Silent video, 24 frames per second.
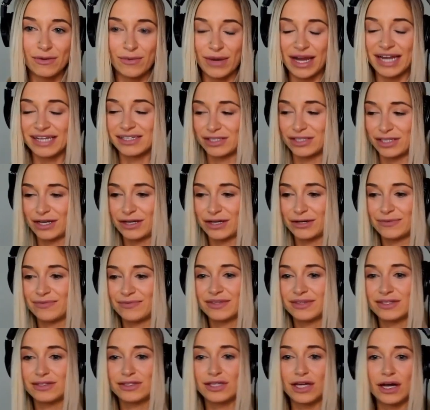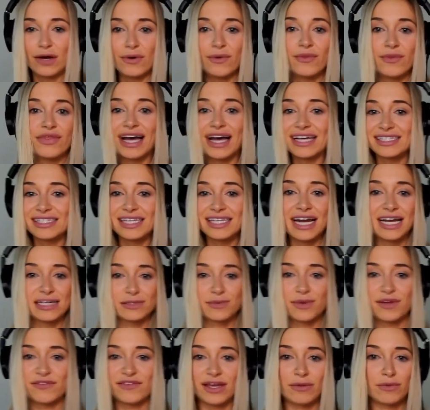way too. So that's an
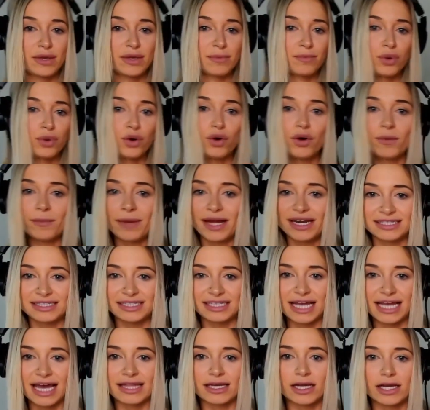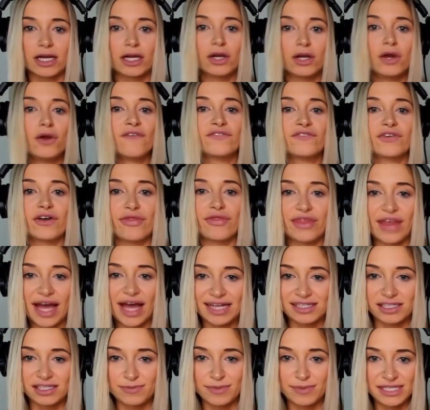SPV. We pool money together for
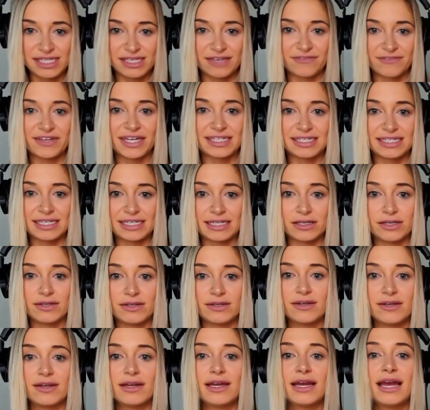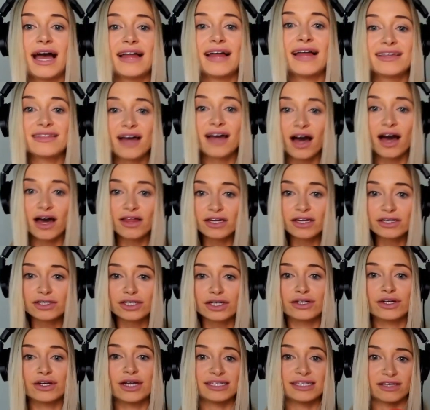that specific deal. And then the other
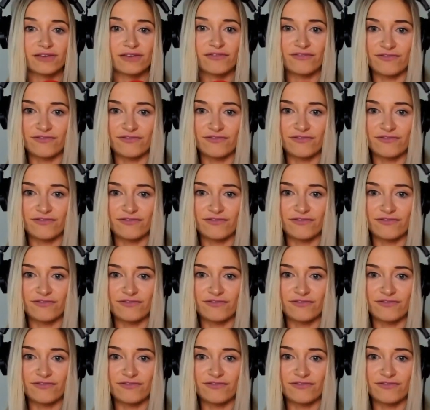turn is a